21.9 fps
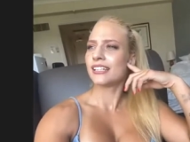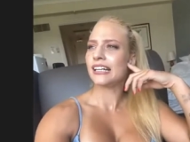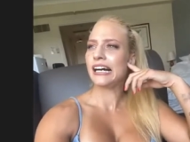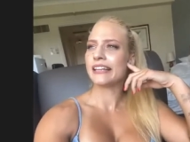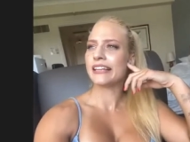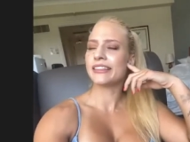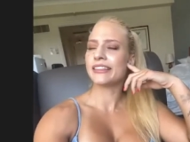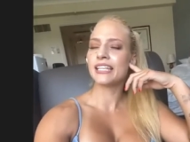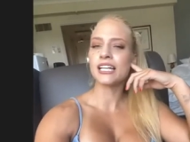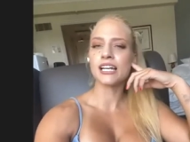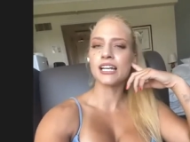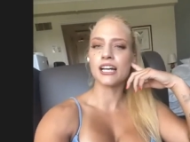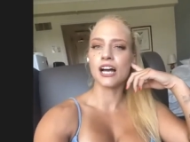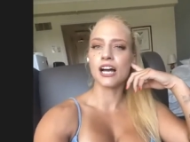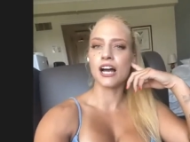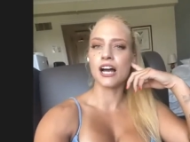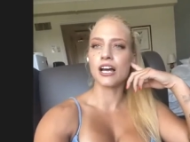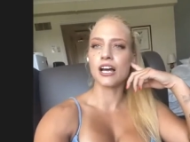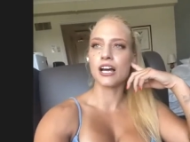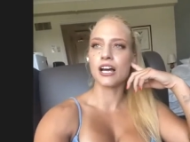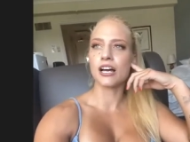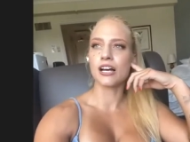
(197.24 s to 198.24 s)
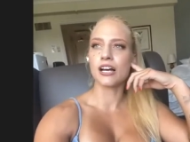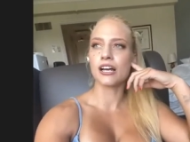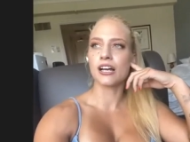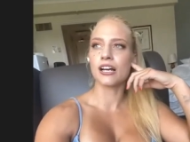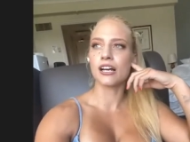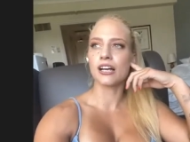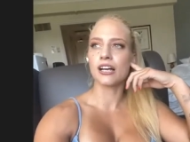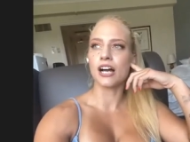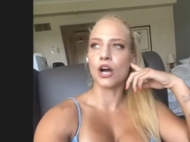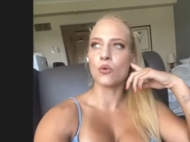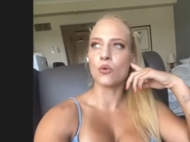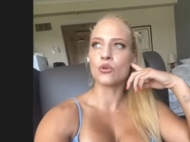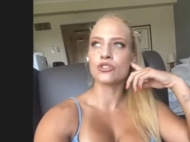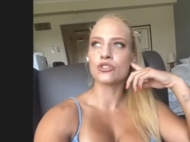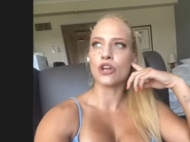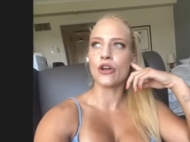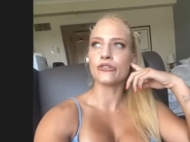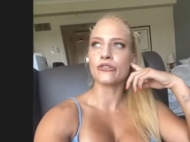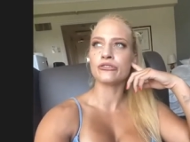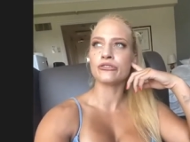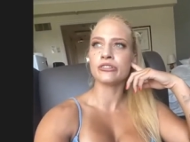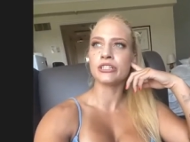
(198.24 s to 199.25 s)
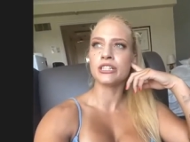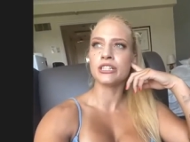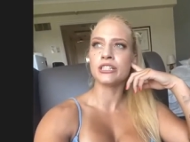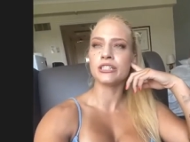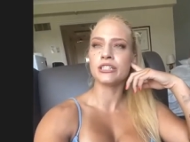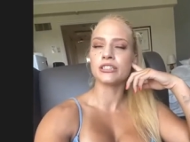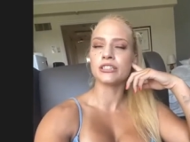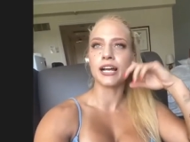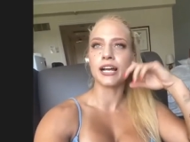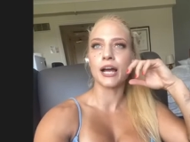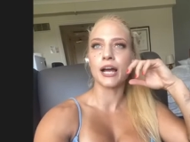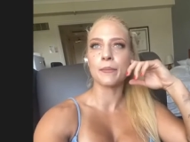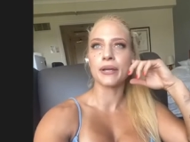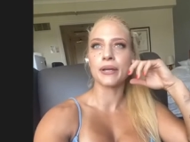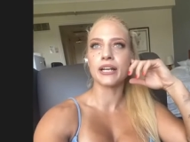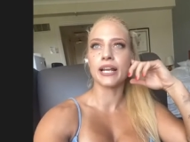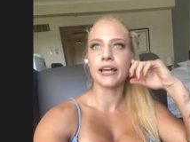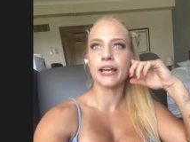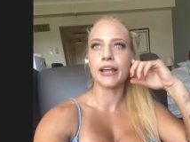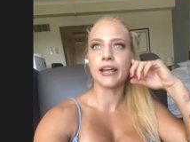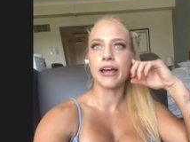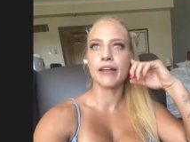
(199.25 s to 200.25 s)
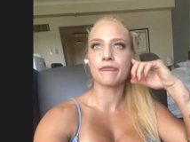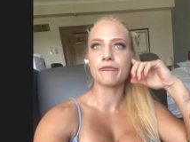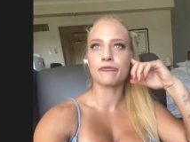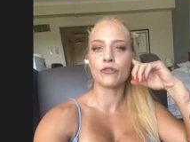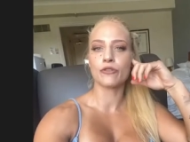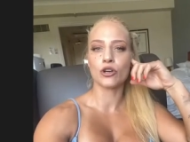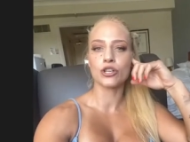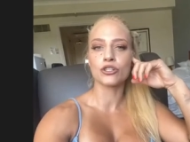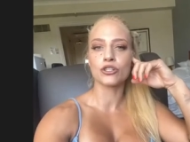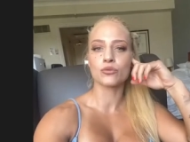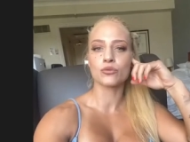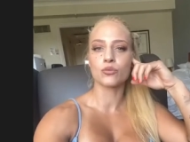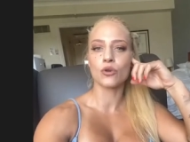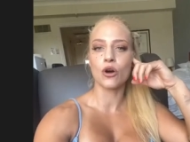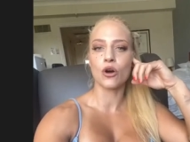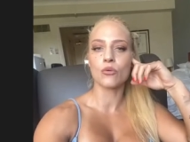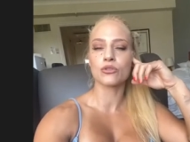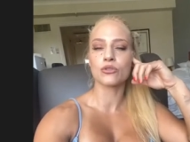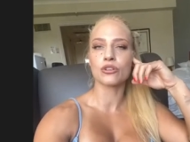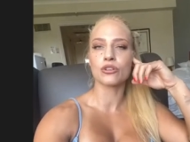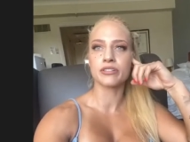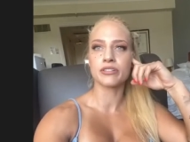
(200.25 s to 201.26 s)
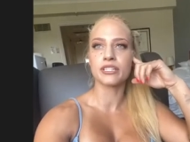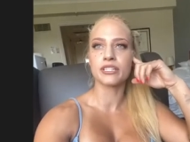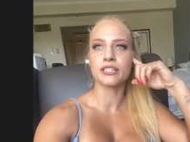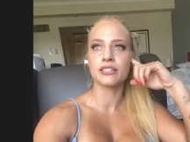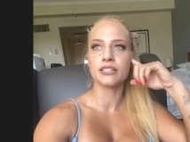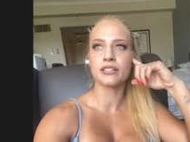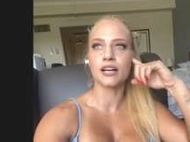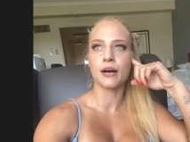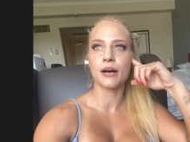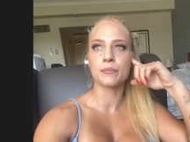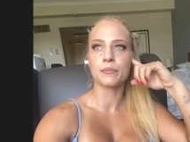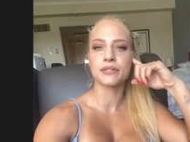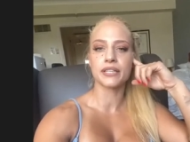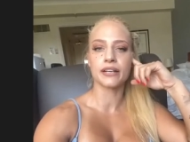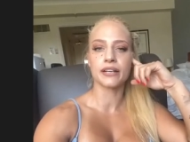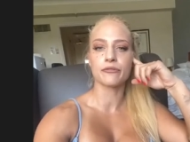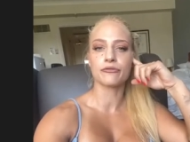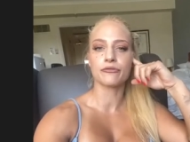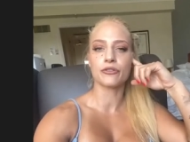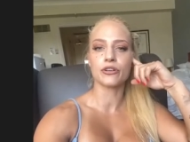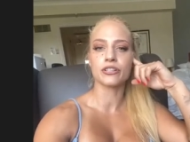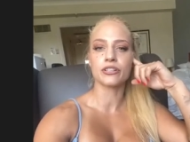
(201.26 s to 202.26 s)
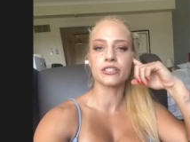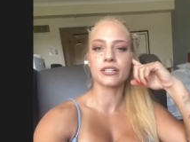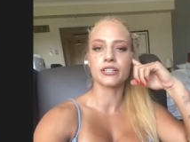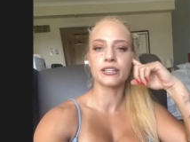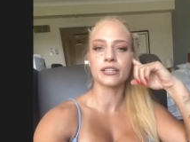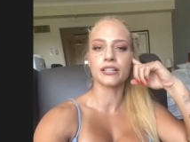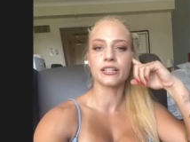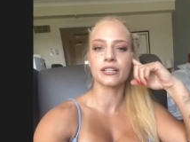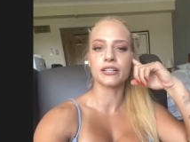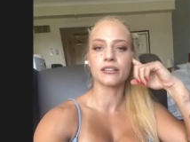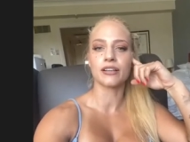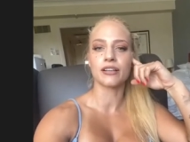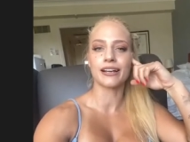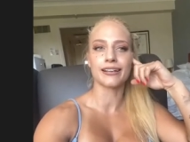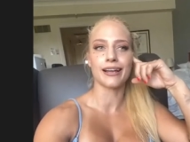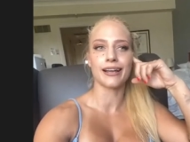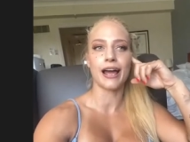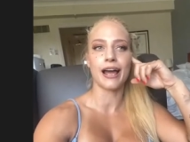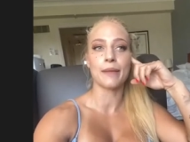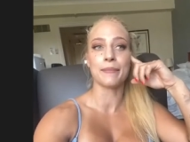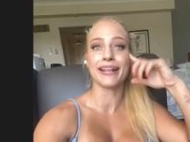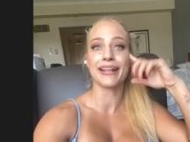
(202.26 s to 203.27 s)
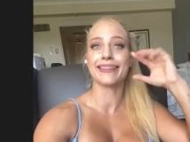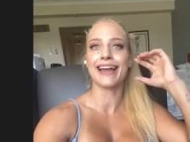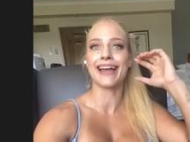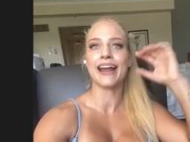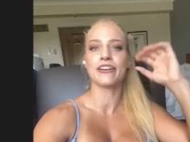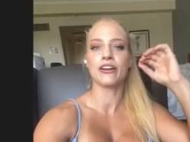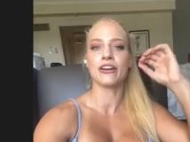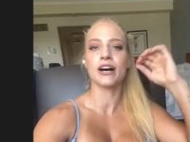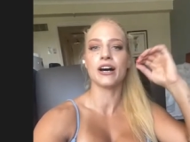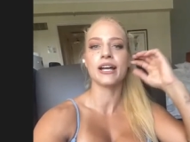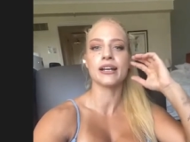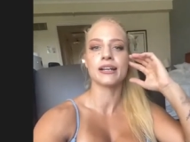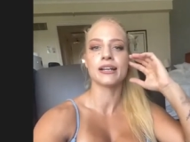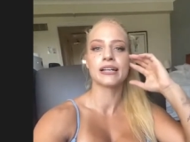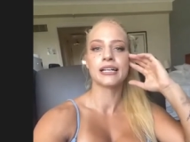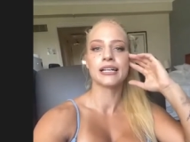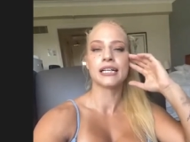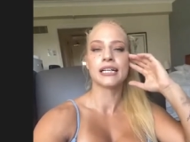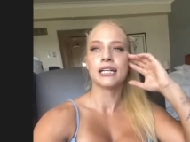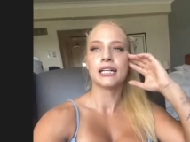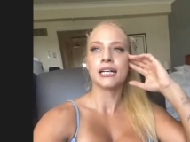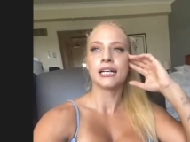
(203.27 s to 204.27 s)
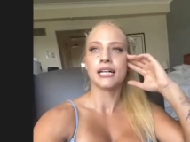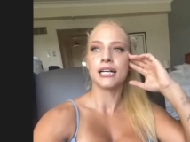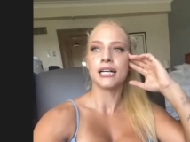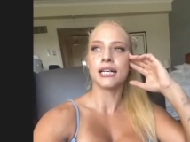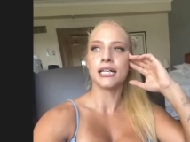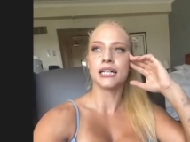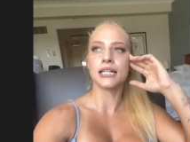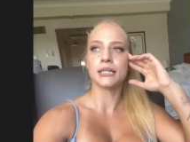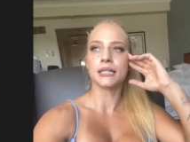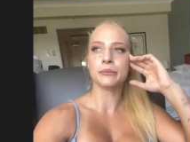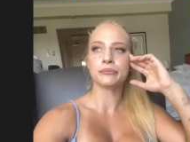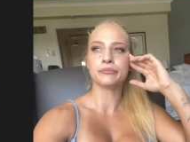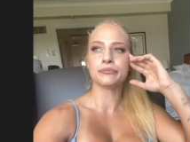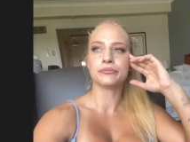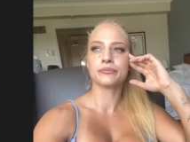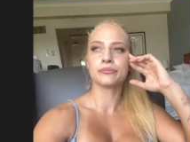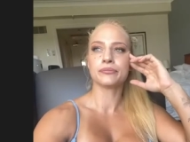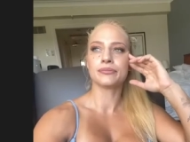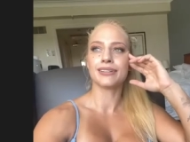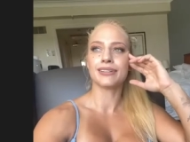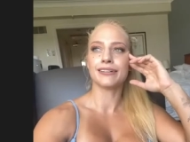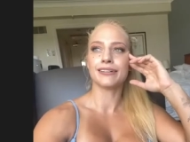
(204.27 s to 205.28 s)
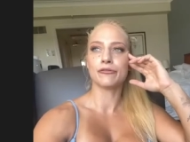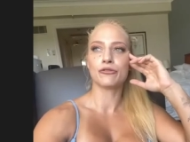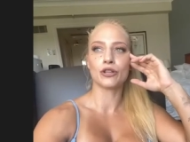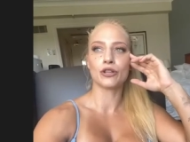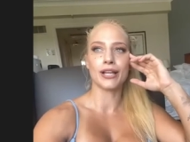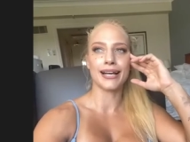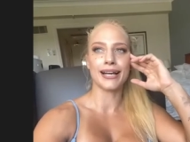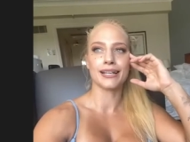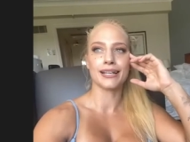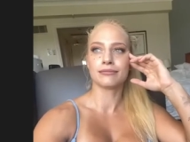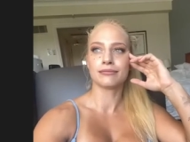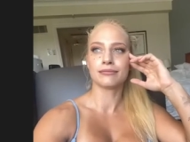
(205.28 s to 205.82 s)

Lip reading: think I was only, like, I mean, at first, I was obviously upset at first. I think, like, I mean, that night, for, like,